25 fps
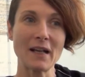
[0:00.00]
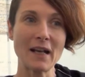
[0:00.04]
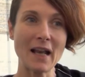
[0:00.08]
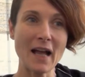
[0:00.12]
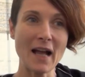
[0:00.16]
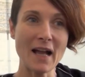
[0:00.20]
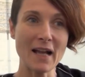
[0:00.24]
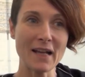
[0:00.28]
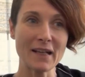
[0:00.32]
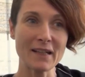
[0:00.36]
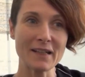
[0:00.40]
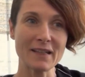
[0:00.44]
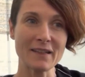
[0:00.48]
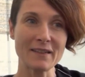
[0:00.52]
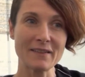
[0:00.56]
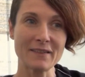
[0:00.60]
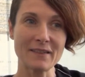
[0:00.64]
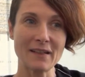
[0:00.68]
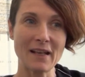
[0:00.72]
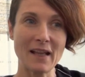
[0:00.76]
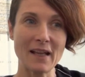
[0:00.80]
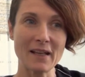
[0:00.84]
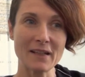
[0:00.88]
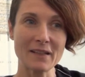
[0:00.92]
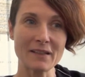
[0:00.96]
I like
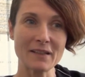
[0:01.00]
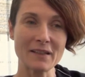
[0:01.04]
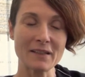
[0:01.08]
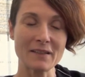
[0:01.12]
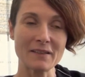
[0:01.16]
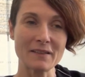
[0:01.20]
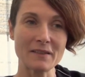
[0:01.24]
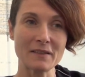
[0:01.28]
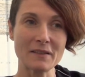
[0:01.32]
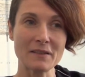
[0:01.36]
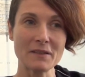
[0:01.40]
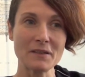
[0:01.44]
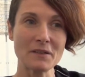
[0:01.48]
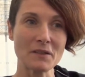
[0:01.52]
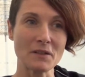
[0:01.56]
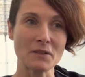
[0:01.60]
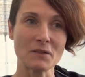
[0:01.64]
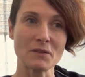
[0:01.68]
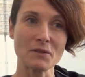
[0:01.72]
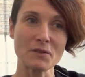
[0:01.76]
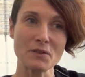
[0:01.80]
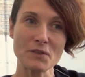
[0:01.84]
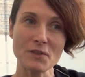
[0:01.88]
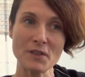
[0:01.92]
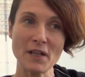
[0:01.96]
is like this, you
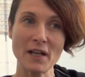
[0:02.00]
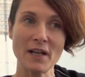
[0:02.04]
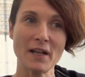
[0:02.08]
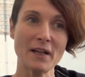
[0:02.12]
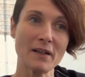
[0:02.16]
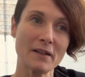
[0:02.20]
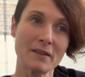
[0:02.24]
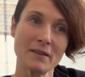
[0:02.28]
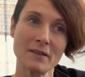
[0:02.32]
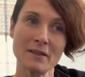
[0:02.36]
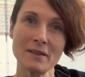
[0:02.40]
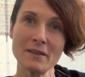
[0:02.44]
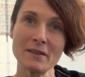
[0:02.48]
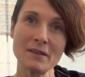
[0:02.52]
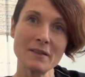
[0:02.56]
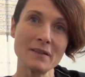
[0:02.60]
know, to share